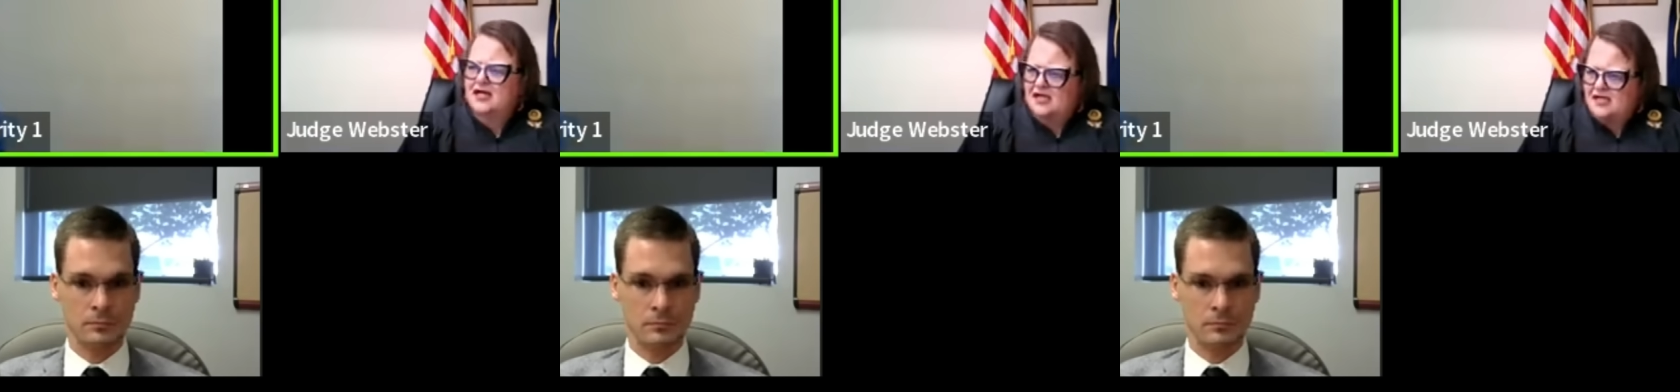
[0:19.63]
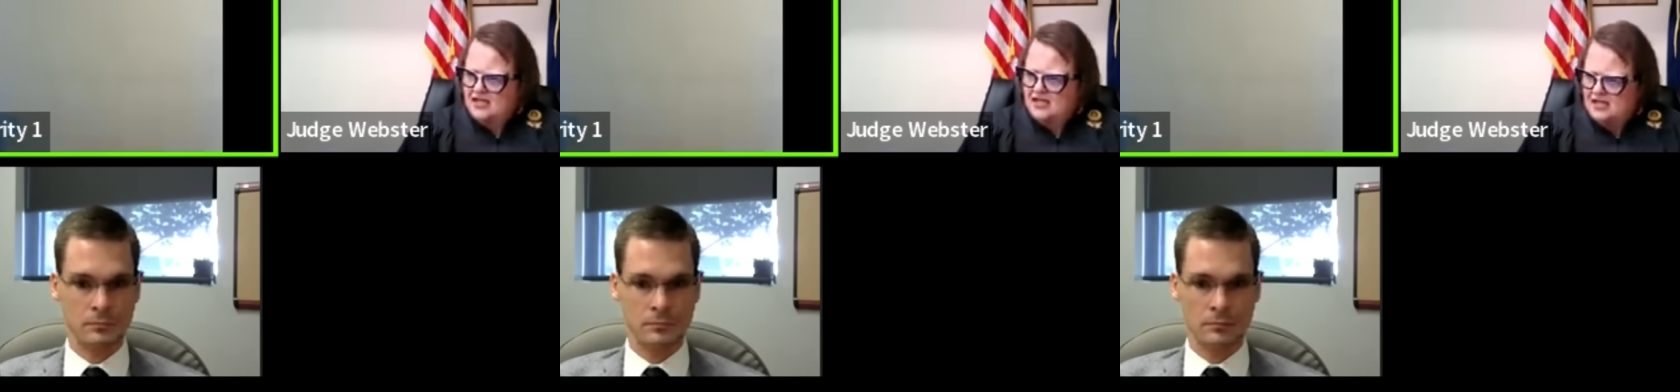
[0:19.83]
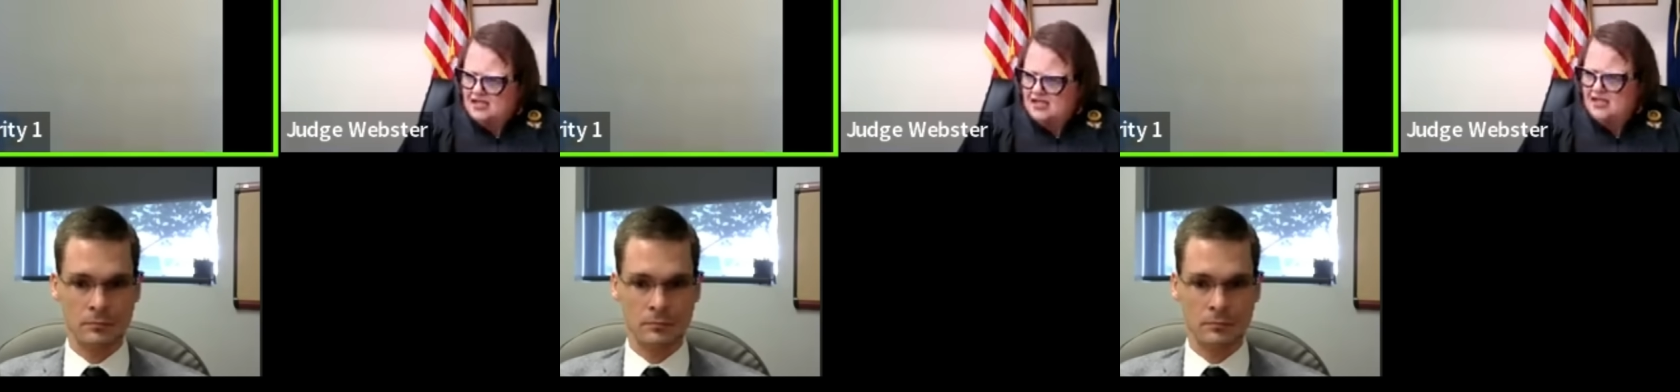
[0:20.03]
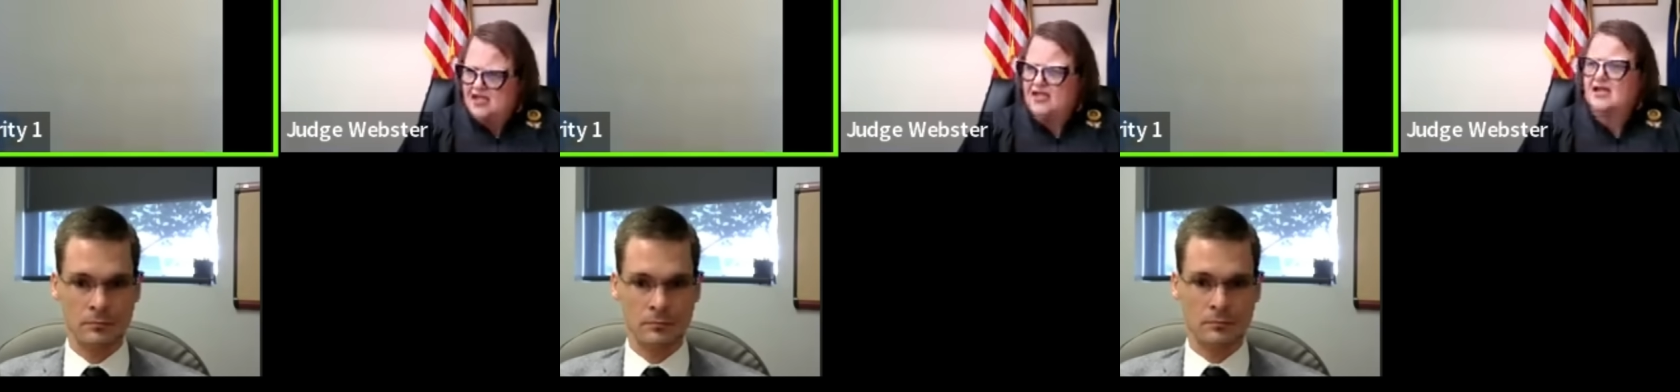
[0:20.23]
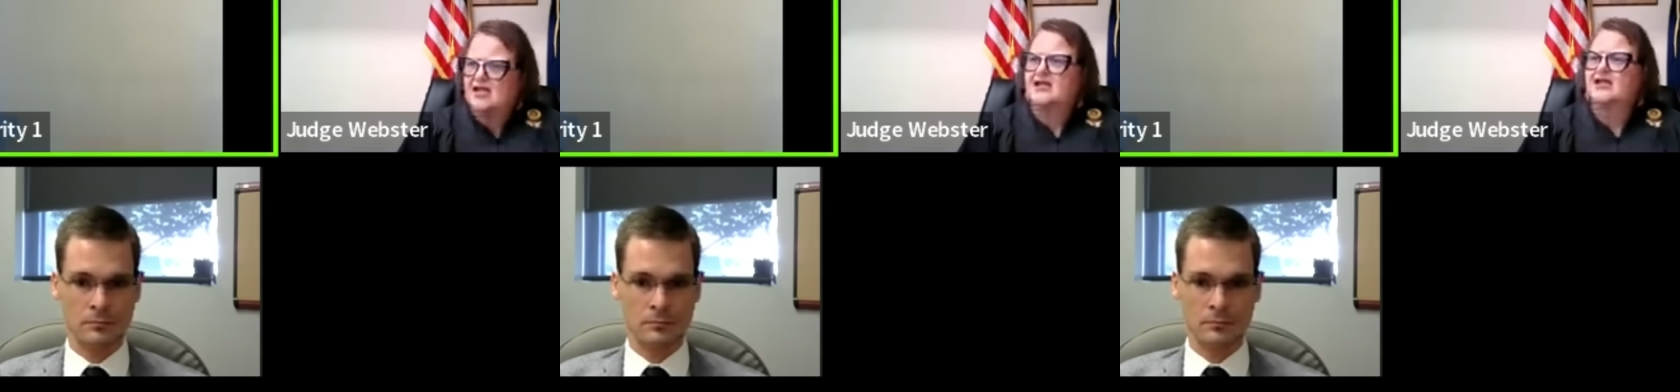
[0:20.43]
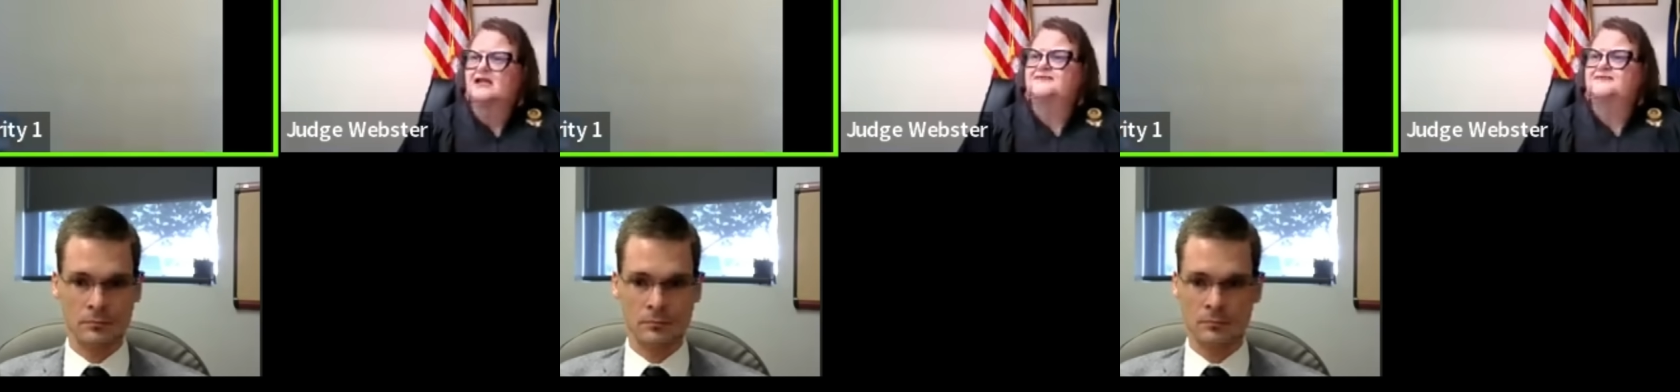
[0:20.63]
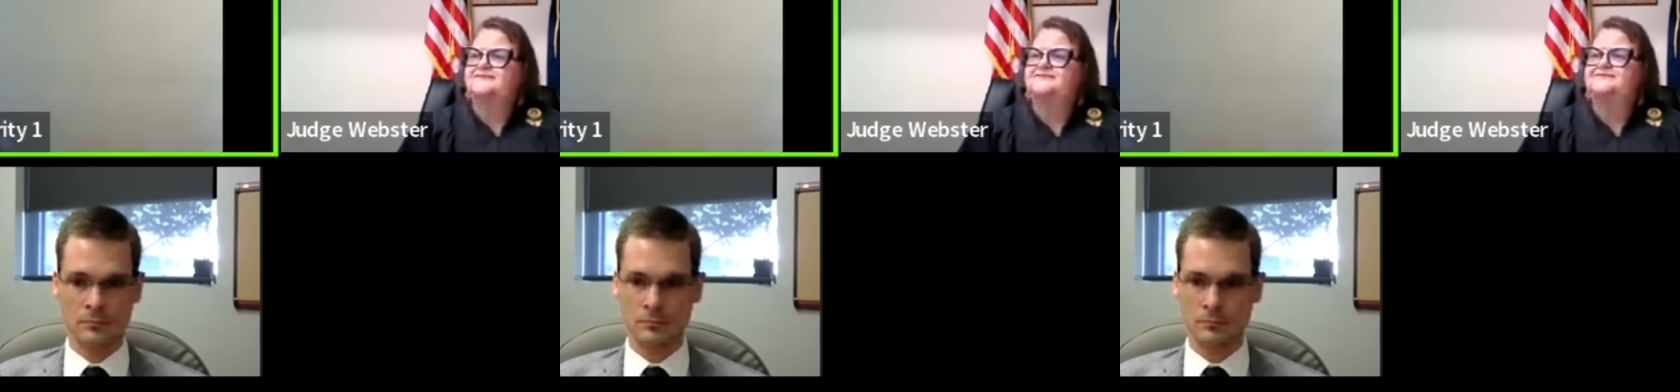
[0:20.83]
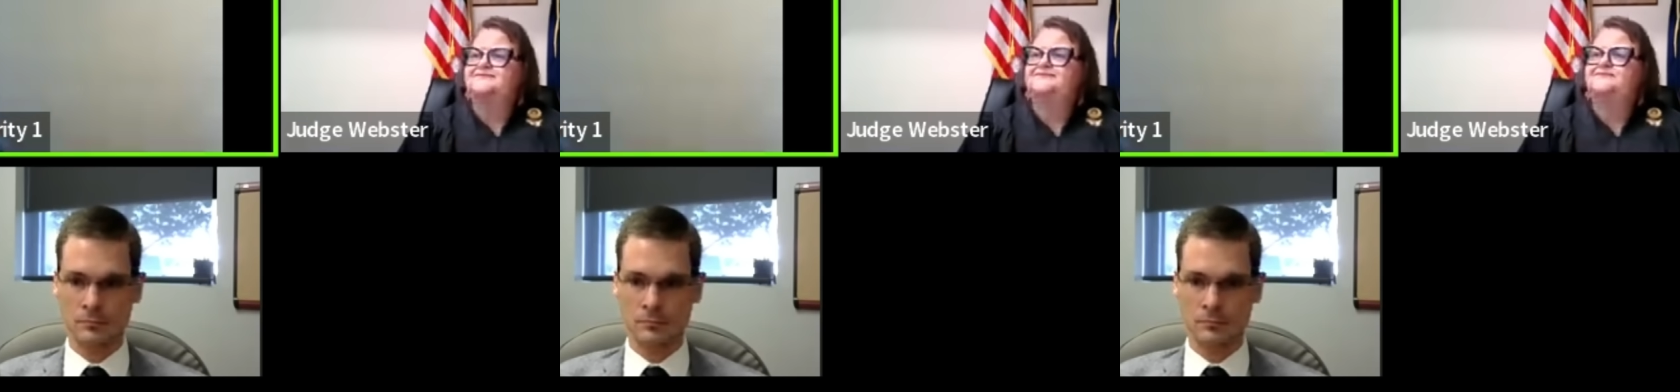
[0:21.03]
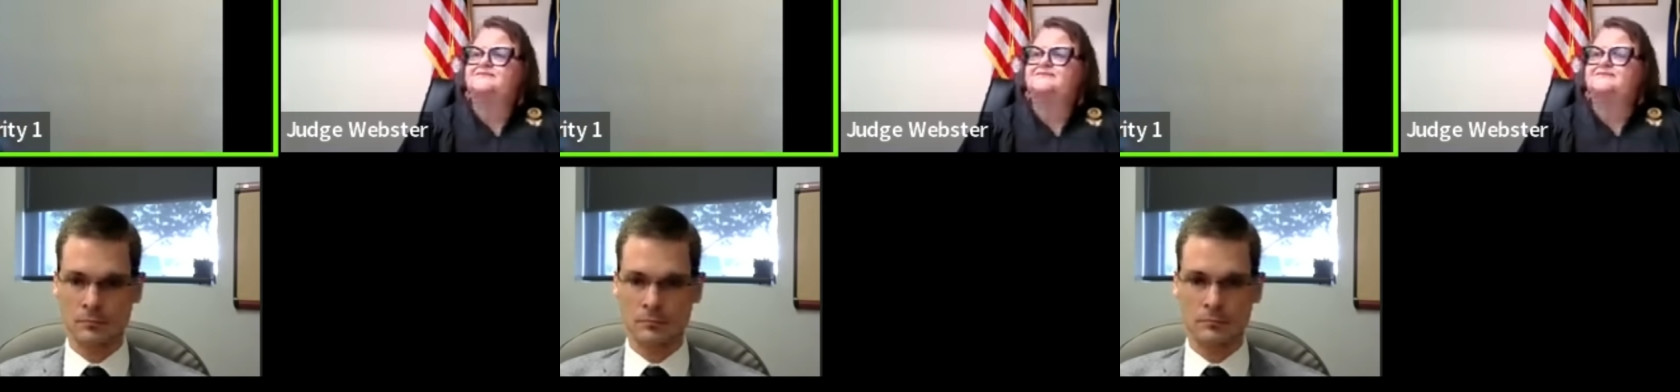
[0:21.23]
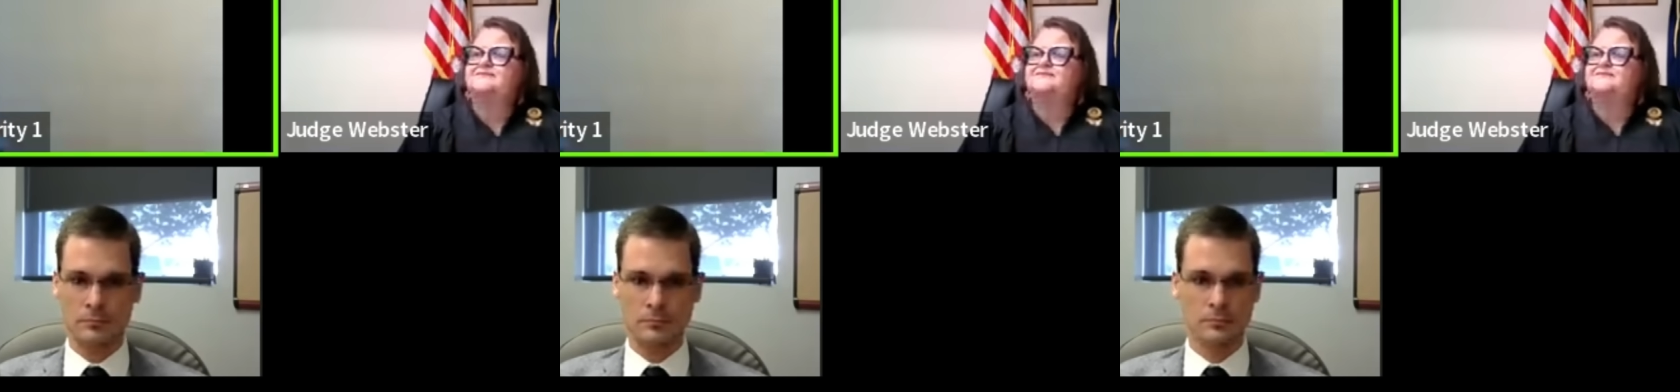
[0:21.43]

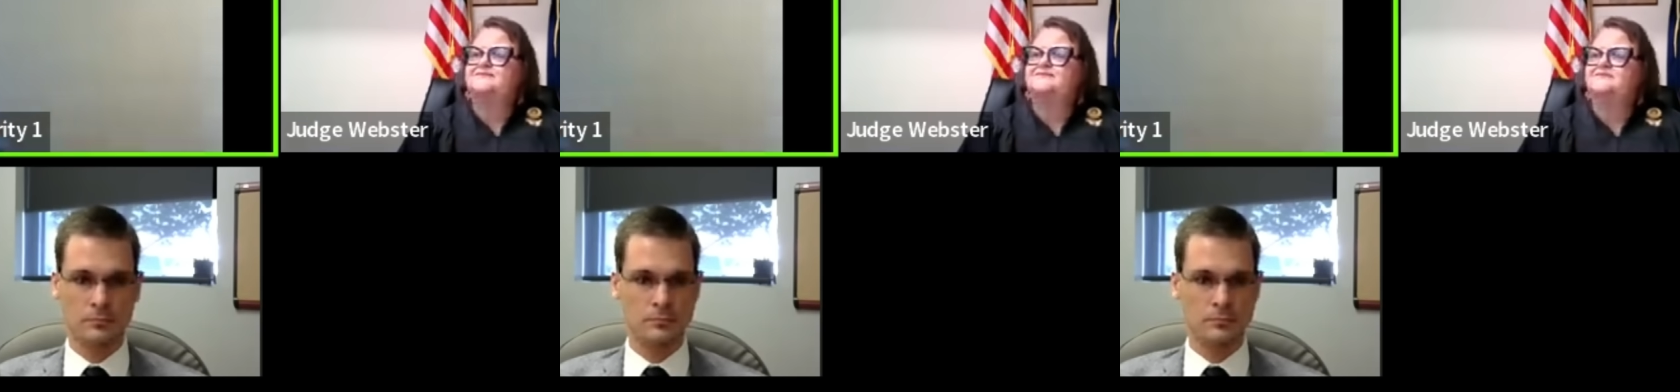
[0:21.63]
Nobody speaks.